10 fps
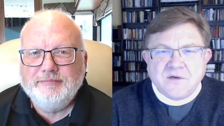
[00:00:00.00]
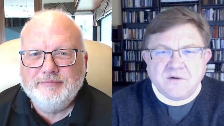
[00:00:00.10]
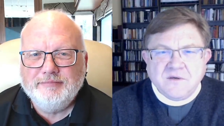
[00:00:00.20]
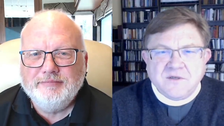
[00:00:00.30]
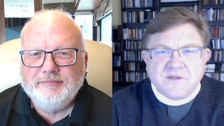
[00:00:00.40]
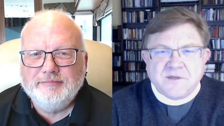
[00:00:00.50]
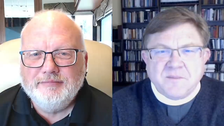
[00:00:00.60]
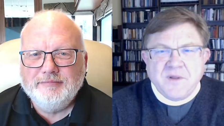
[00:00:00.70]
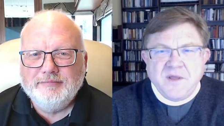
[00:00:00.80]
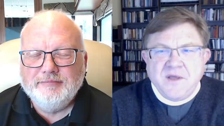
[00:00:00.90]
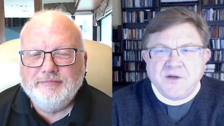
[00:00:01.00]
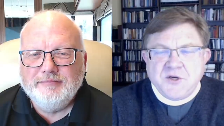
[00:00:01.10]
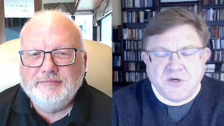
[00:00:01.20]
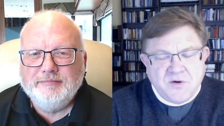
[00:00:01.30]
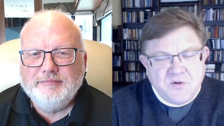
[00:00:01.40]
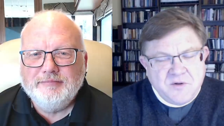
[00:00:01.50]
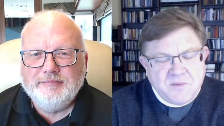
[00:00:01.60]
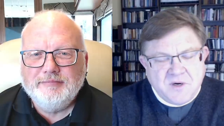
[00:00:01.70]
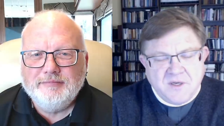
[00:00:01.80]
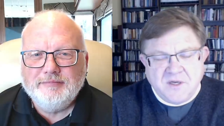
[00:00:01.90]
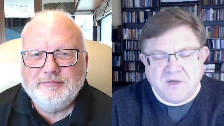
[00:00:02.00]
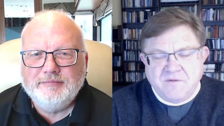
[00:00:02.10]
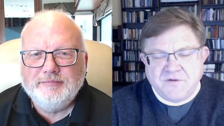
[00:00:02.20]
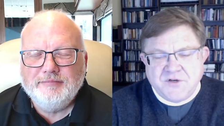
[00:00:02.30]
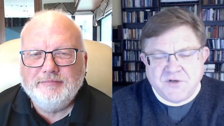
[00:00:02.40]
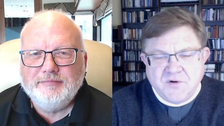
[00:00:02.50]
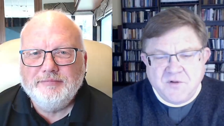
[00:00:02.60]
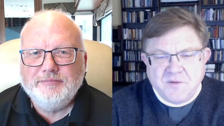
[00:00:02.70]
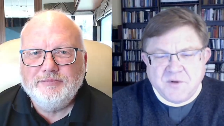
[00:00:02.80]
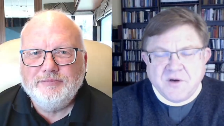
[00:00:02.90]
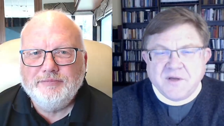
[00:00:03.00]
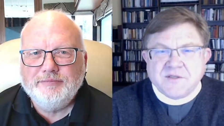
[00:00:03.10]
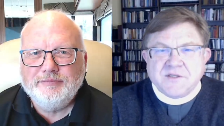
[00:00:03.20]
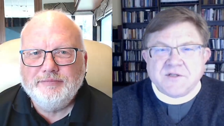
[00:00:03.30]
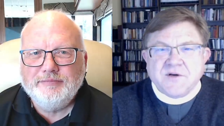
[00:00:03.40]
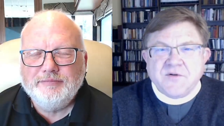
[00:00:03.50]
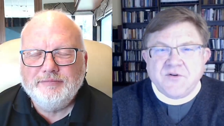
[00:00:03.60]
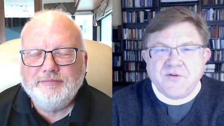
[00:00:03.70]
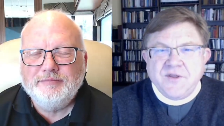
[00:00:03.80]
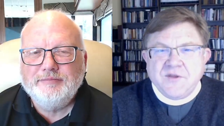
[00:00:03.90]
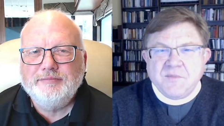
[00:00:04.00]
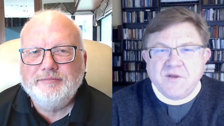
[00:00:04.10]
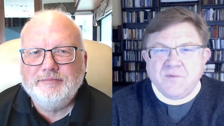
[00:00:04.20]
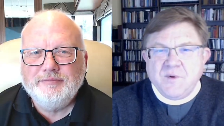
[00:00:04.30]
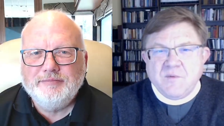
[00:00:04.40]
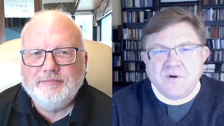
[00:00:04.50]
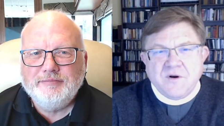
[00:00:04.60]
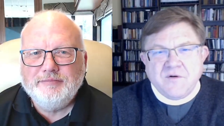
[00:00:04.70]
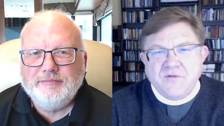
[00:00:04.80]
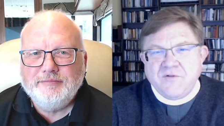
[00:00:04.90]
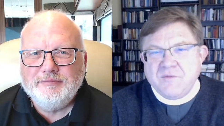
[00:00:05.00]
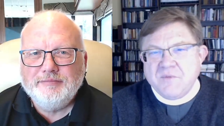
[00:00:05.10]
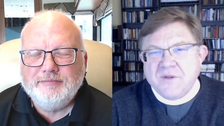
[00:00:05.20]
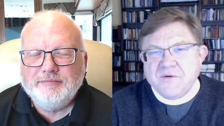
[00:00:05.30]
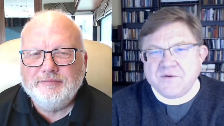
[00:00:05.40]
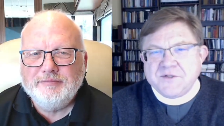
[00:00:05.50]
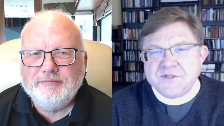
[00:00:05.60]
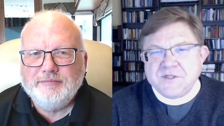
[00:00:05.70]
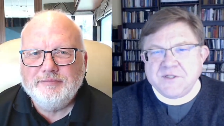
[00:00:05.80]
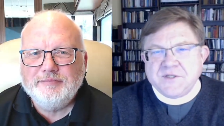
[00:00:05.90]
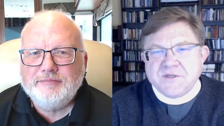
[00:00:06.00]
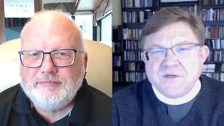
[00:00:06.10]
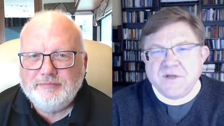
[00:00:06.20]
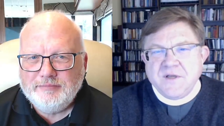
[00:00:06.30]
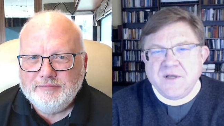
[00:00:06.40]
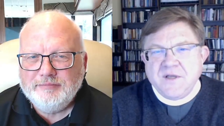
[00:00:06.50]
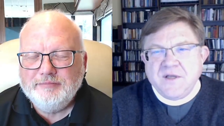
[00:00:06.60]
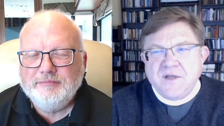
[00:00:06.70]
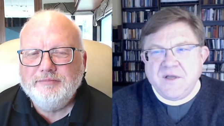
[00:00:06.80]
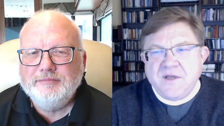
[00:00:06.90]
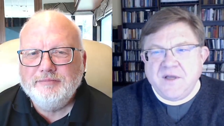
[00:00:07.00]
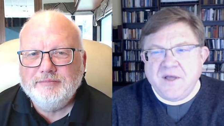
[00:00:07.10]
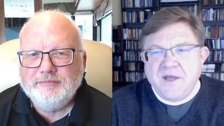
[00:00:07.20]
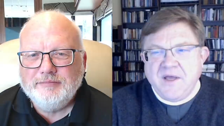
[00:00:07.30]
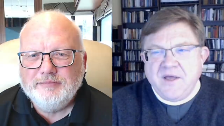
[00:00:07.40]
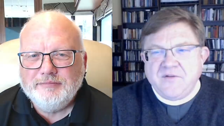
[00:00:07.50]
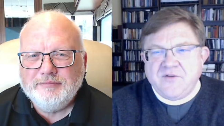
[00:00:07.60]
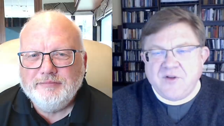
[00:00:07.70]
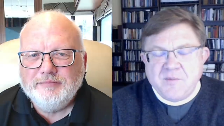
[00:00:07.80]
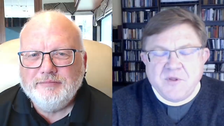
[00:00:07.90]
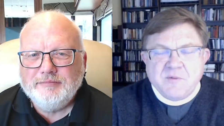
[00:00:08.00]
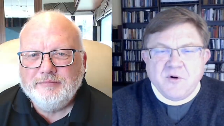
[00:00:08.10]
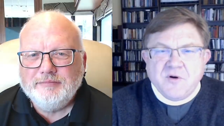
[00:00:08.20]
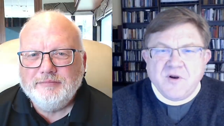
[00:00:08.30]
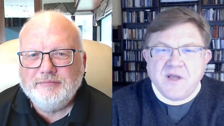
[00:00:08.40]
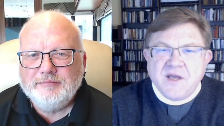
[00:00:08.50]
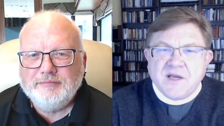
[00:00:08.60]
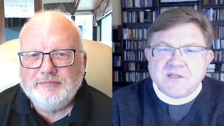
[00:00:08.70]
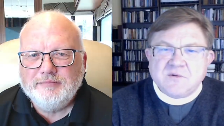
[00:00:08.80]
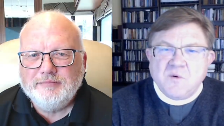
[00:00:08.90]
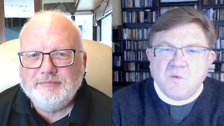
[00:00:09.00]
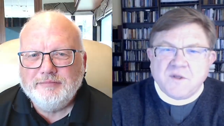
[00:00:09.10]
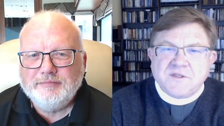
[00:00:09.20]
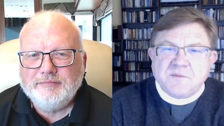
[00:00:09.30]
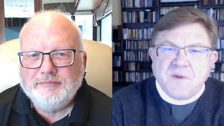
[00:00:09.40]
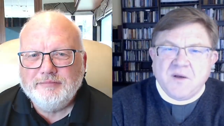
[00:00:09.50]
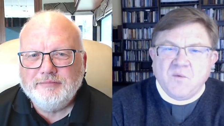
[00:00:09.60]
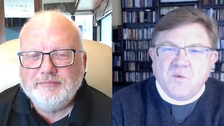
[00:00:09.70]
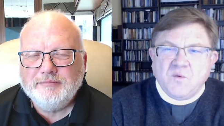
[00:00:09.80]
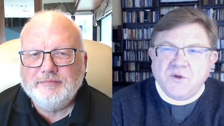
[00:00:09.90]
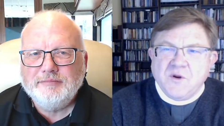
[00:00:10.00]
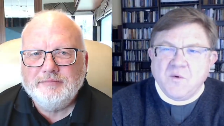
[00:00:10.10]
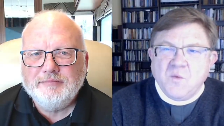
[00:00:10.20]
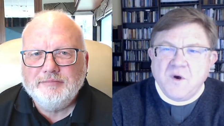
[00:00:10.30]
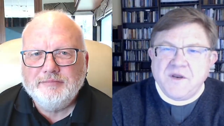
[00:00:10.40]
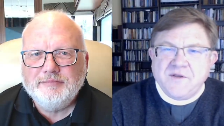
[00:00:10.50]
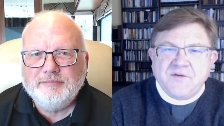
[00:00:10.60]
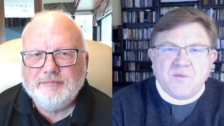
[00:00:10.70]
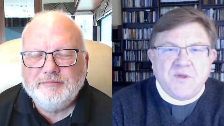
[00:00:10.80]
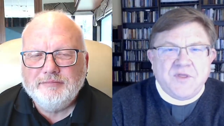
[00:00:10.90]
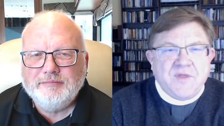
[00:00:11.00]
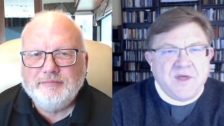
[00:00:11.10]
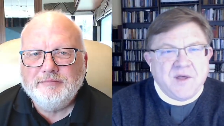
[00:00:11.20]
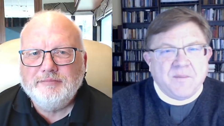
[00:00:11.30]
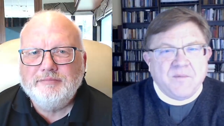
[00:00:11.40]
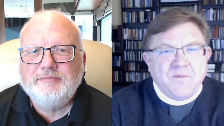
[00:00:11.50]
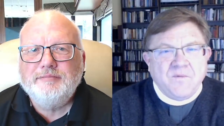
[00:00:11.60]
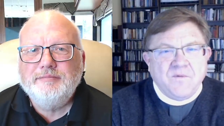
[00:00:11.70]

Speaker 1: talk to them, show them our love, show them our concern, treat them as we would a Christian brother or sister. And some of them are going to ask, well, what's about, you know, what is it with them?